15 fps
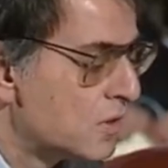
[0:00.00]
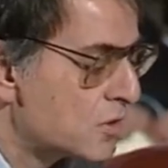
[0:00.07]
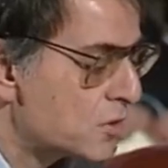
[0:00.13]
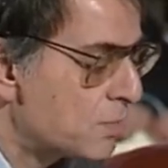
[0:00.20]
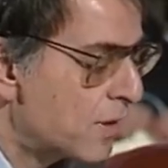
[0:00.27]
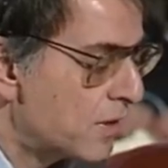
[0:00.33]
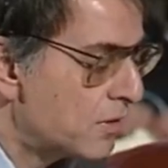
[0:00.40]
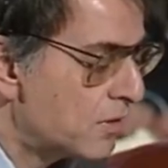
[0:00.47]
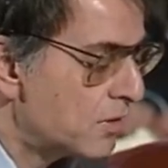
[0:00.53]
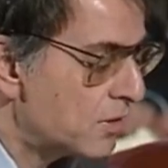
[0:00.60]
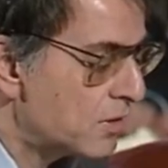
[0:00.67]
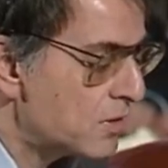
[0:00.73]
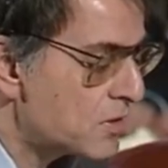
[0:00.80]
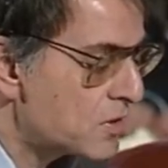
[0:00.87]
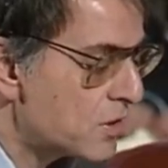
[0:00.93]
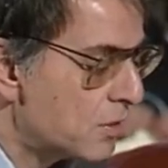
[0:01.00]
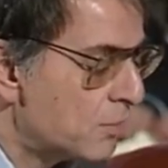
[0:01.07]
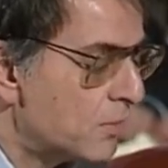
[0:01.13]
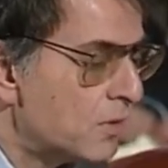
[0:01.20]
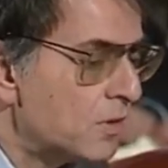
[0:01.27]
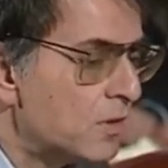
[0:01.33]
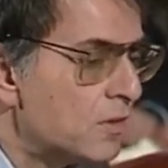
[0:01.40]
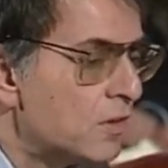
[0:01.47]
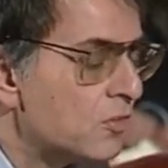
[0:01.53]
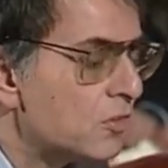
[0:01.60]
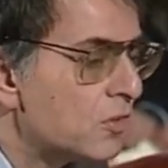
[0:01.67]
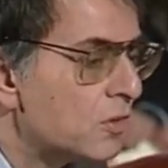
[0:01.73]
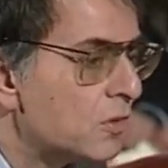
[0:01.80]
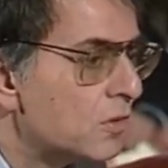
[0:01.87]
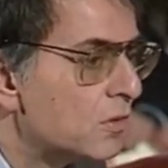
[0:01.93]
spend some
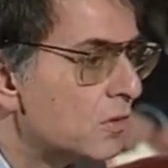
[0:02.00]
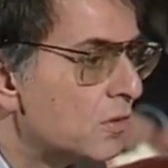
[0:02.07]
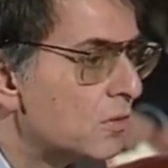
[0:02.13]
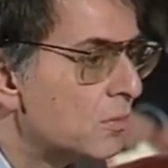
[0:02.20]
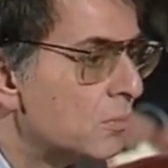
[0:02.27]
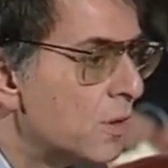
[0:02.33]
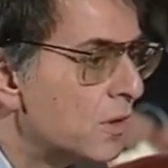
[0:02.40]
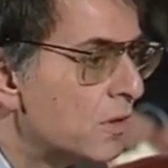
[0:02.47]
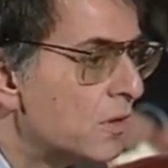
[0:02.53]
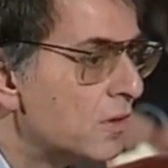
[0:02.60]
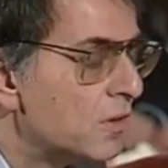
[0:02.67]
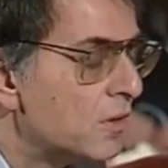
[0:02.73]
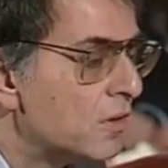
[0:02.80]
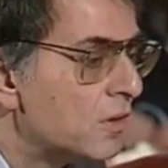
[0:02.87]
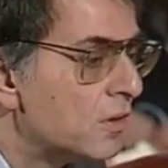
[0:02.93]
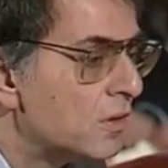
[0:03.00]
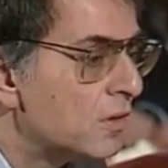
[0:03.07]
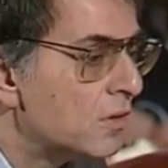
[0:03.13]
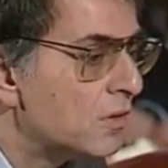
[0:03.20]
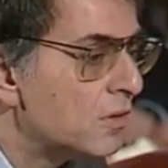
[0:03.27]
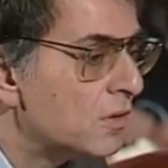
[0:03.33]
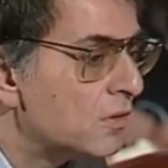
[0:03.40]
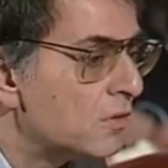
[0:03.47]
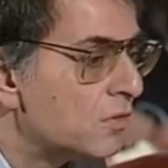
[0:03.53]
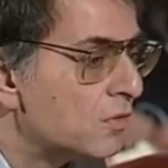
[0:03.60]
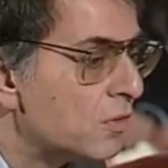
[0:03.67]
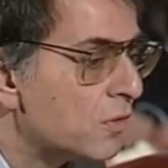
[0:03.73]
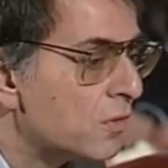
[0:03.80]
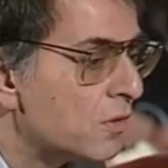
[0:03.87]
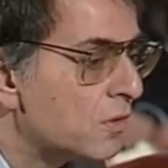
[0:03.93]
additional money on uh,
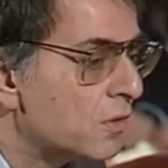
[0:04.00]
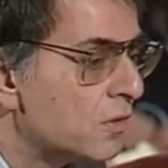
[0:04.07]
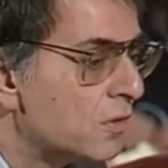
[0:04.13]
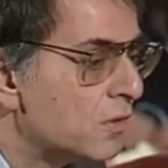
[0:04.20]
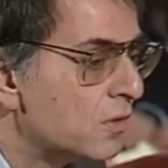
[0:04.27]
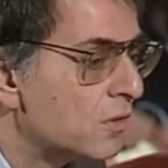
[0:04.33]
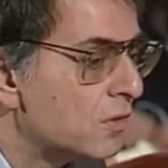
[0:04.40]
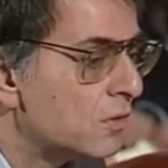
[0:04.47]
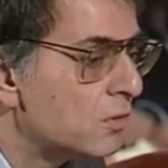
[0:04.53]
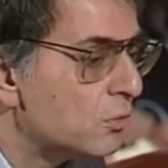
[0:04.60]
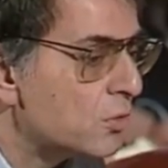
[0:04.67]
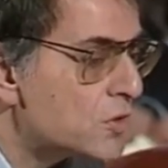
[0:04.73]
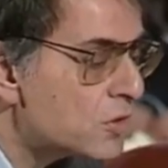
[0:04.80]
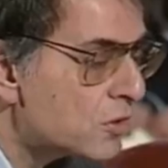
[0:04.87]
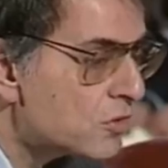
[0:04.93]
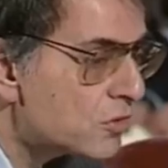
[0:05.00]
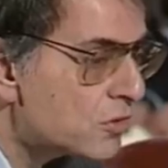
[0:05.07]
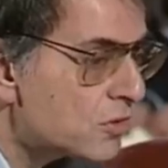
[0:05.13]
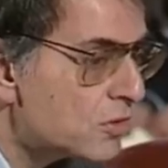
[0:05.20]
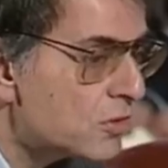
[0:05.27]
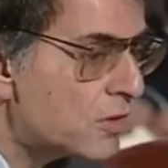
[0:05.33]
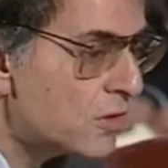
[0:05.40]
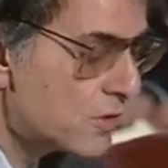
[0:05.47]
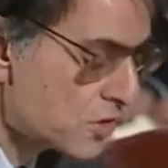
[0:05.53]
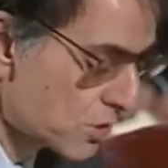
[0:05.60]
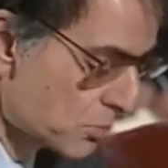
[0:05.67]
further research on the